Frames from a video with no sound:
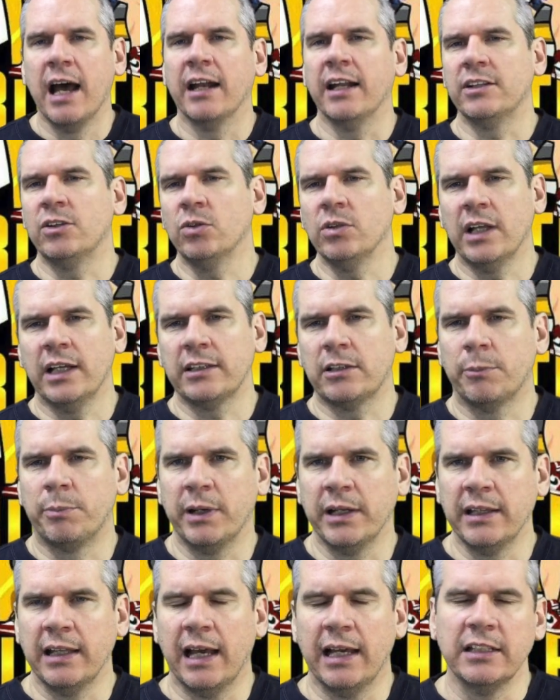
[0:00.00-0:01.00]
and I don't like to
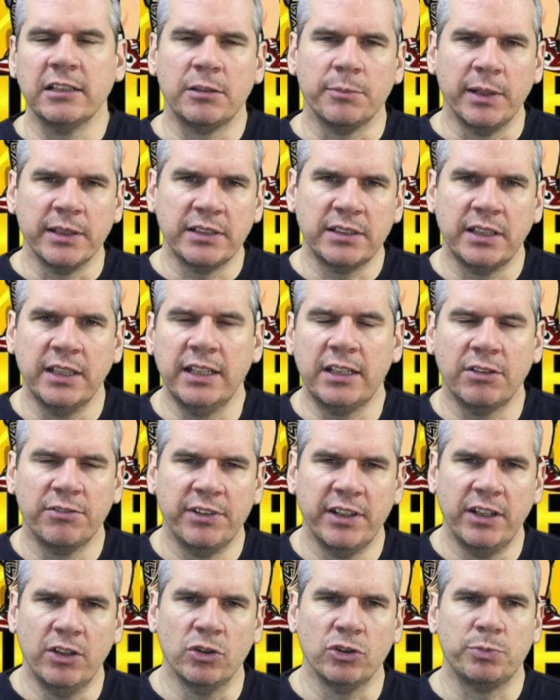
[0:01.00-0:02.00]
bring that into my sneaker
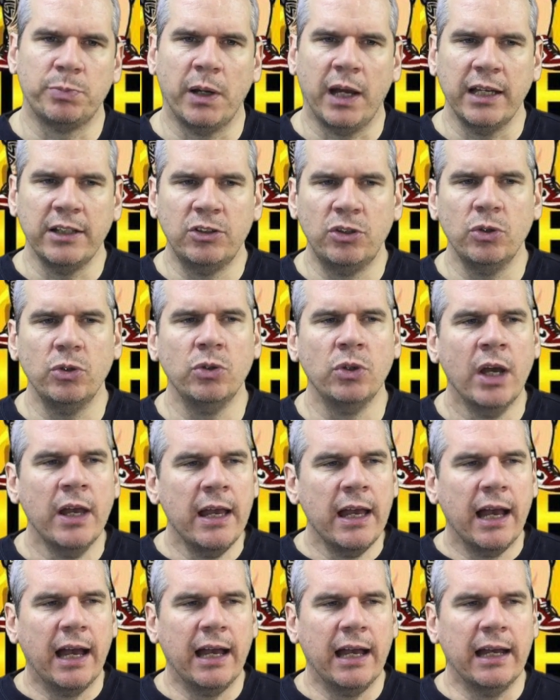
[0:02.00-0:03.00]
videos, but I do, you
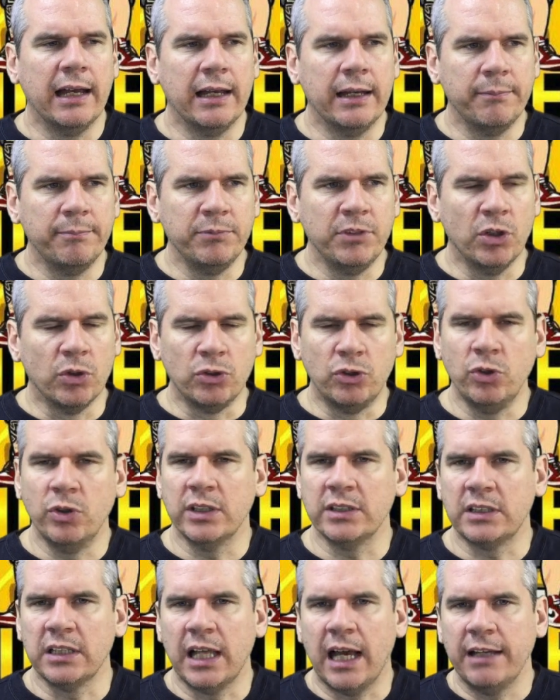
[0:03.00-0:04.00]
know, do
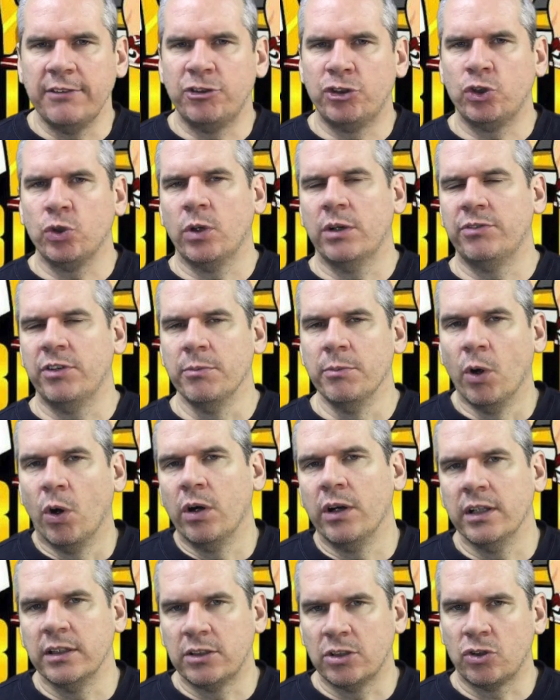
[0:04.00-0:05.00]
this live show every
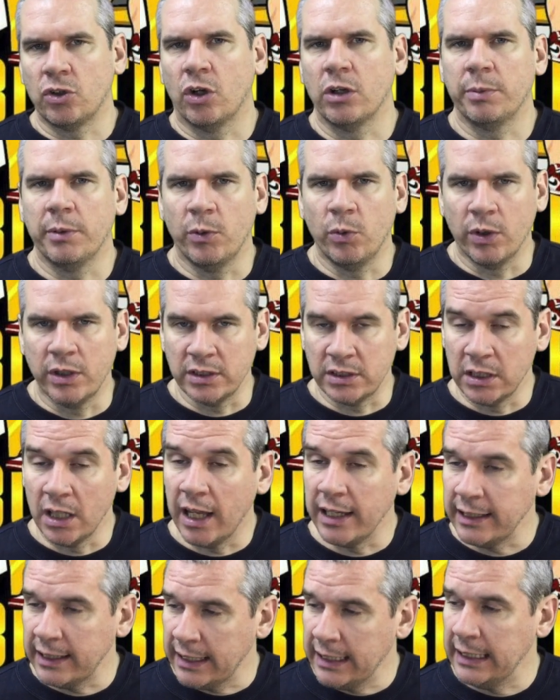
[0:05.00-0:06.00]
morning to talk about what it's
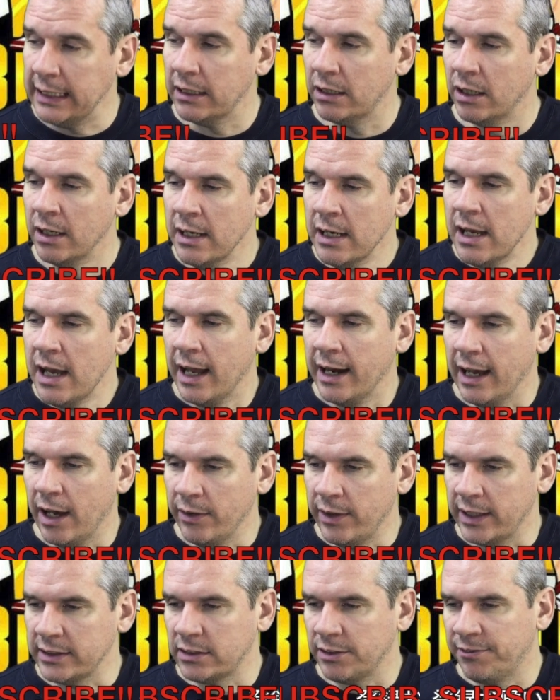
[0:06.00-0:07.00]
like here and how
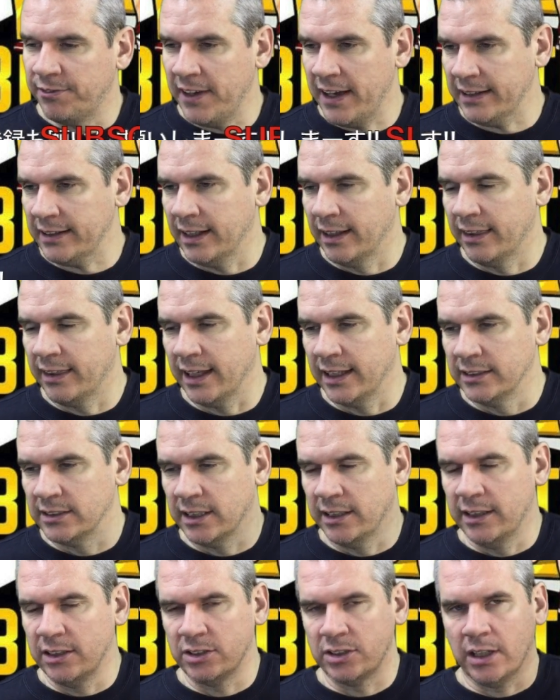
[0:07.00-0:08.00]
that's affecting things.
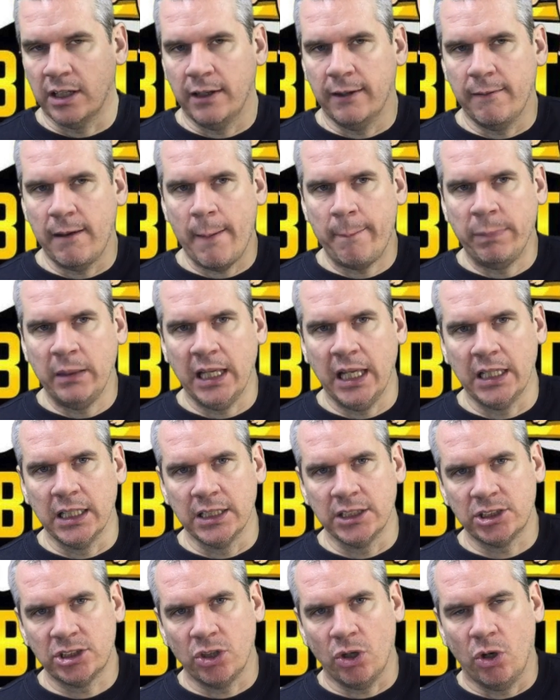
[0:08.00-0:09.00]
And there's a
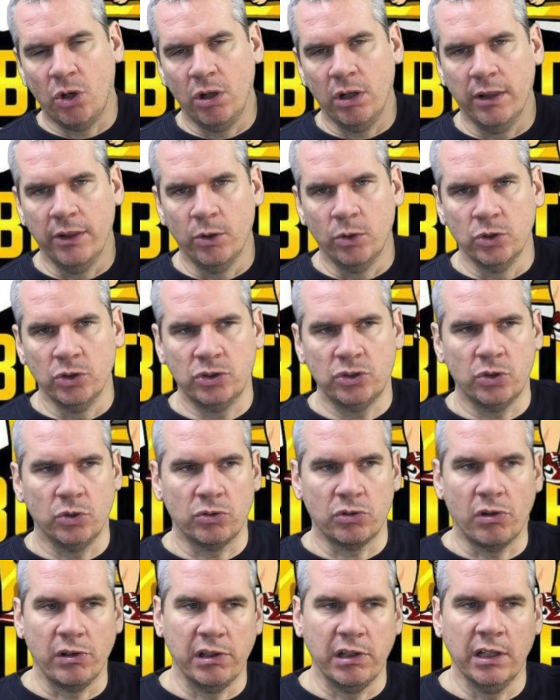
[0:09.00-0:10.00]
playlist to all those, so
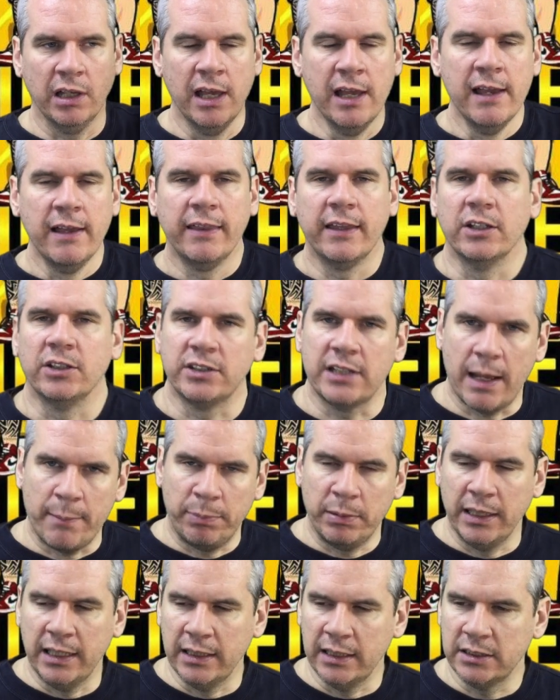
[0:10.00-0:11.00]
there's that
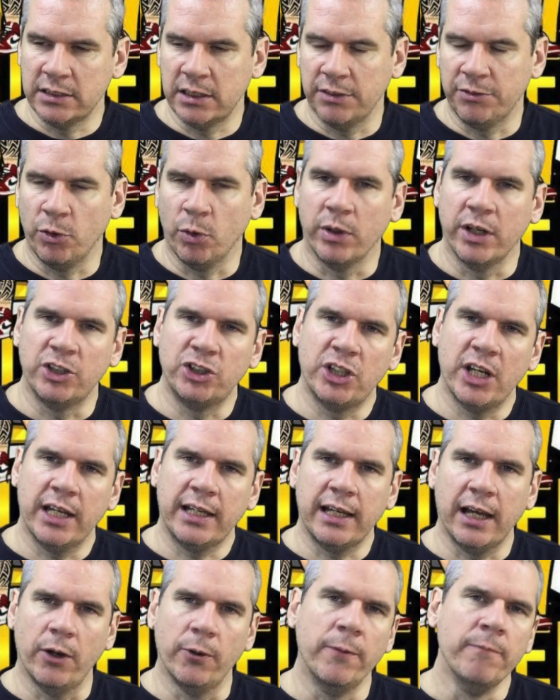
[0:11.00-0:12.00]
playlist if you want to
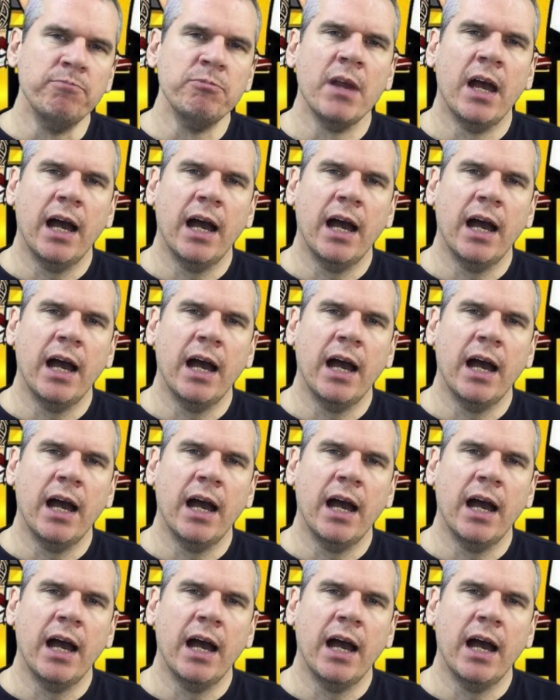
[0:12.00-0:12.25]
check out.